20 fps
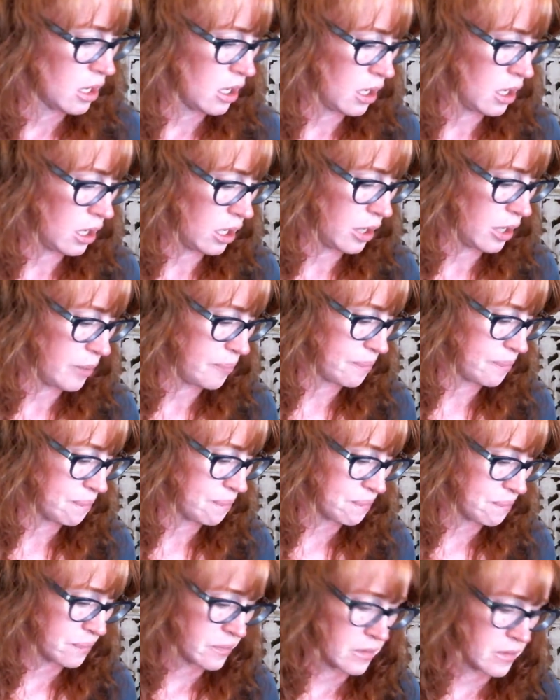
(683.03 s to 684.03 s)

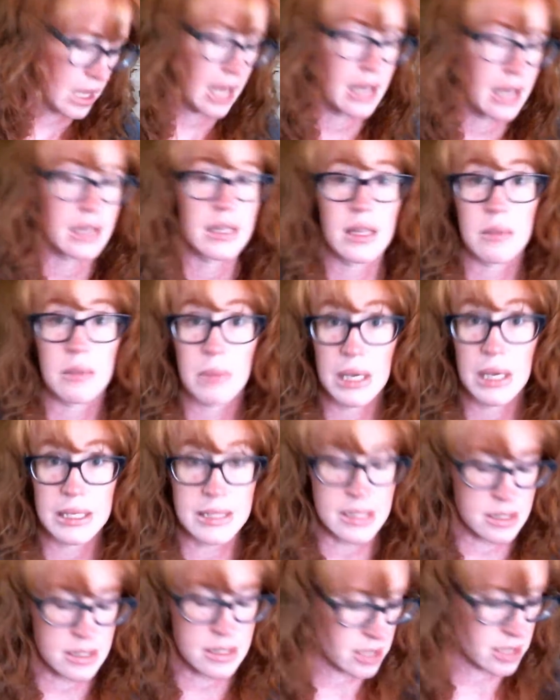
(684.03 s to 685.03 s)
How do they make
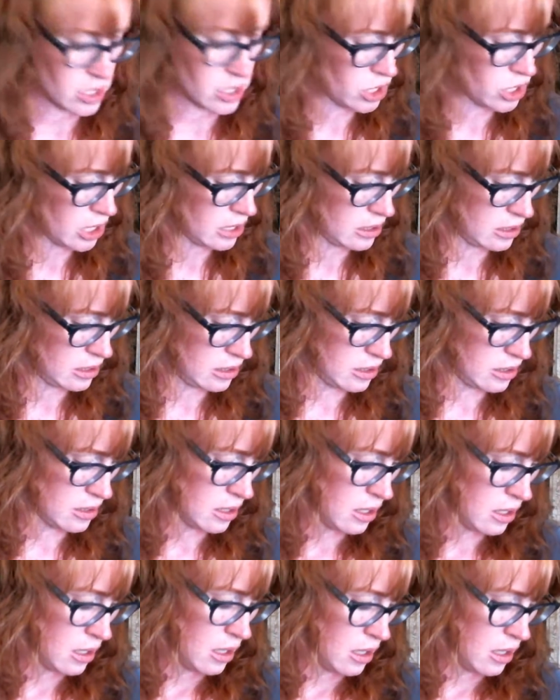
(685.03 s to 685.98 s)
decisions?